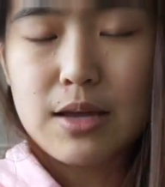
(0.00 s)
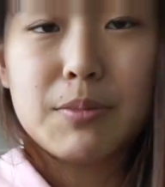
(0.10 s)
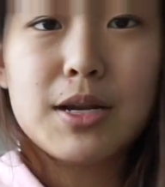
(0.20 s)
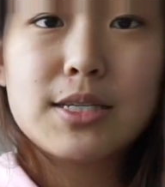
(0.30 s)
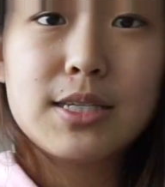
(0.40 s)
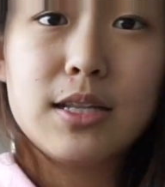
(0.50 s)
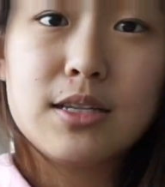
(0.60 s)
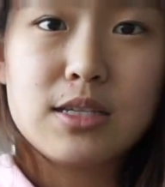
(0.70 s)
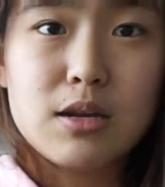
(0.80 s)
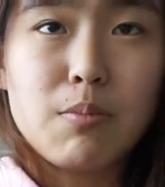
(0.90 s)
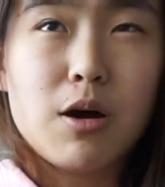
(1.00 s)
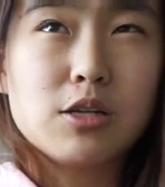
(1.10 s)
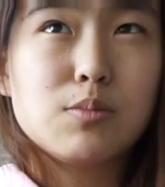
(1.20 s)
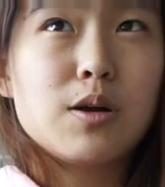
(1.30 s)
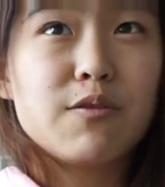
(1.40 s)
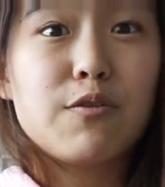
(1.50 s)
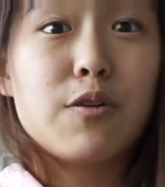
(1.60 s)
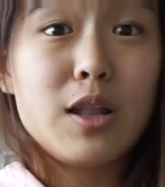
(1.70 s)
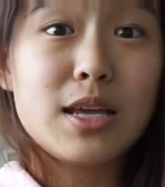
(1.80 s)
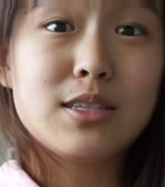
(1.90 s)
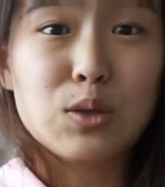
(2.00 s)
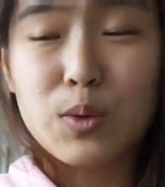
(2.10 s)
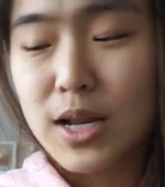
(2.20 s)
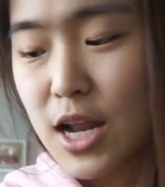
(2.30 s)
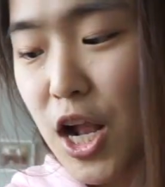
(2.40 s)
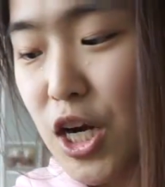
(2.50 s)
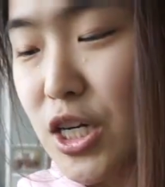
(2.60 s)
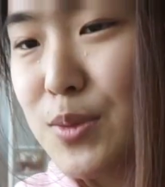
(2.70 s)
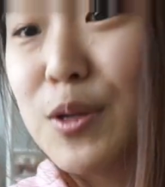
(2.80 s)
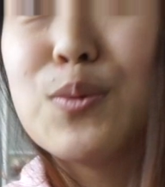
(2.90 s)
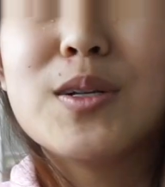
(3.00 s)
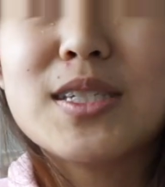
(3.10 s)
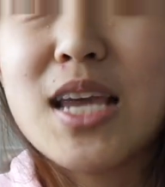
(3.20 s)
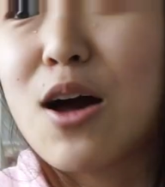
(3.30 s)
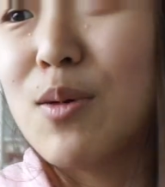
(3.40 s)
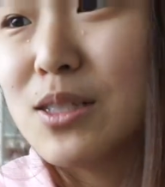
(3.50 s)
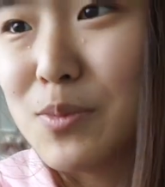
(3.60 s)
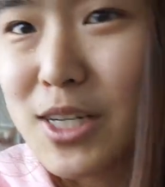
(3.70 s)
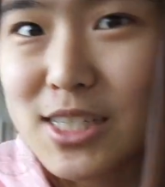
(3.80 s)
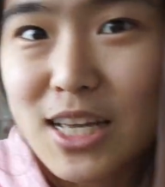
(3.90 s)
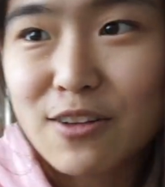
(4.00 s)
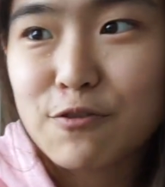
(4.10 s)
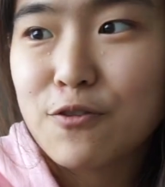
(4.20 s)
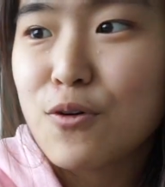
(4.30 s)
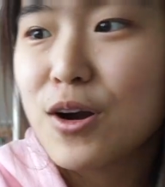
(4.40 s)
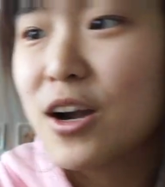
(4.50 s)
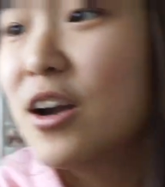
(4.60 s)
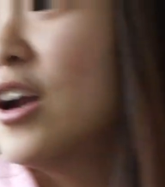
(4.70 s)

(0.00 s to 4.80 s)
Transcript: i'm gonna sell this in poshmark for less than $20 but we'll see how much i'm gonna sell it for